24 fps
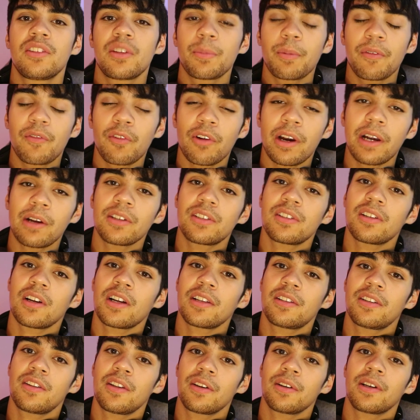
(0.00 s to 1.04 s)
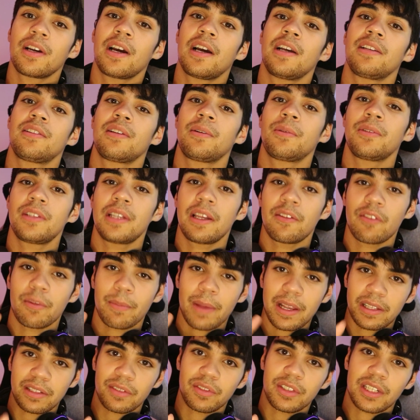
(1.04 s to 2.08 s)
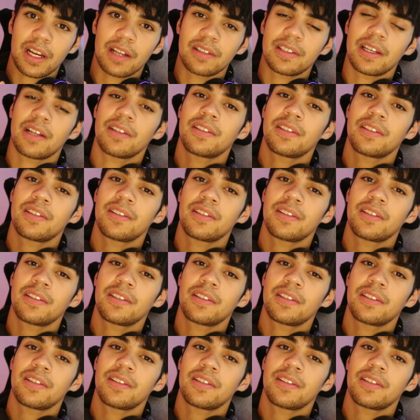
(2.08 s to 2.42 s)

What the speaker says: So before I got started though, guys, I want to give a massive shout